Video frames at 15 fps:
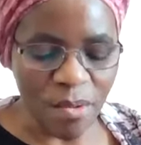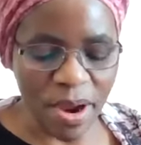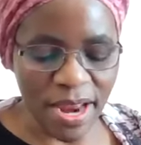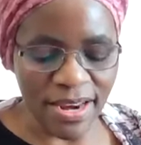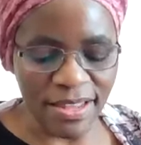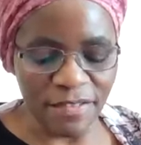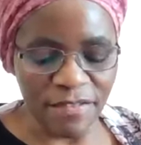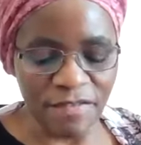
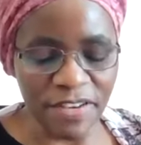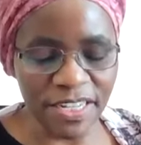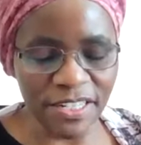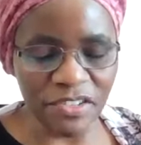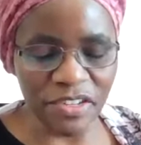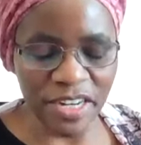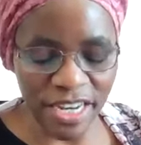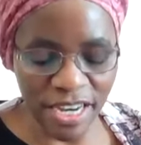when the
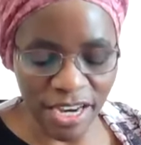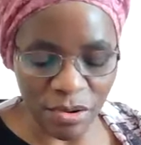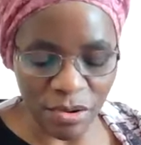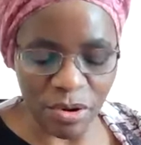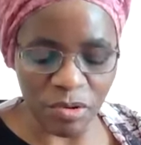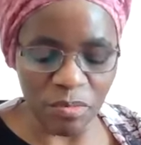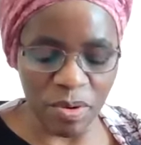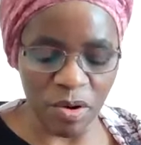victory
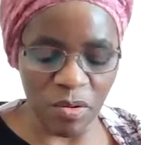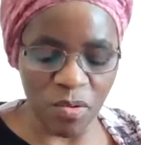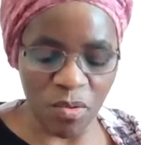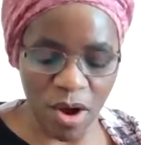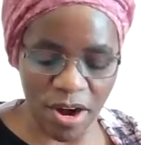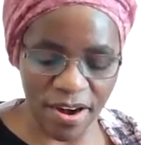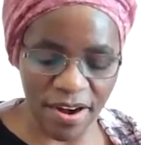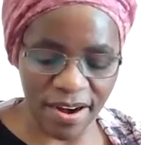will be
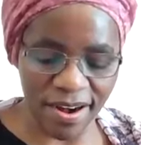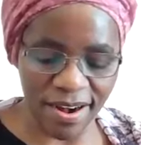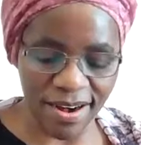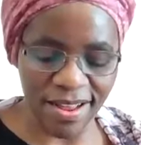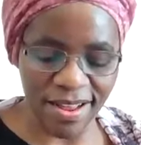won.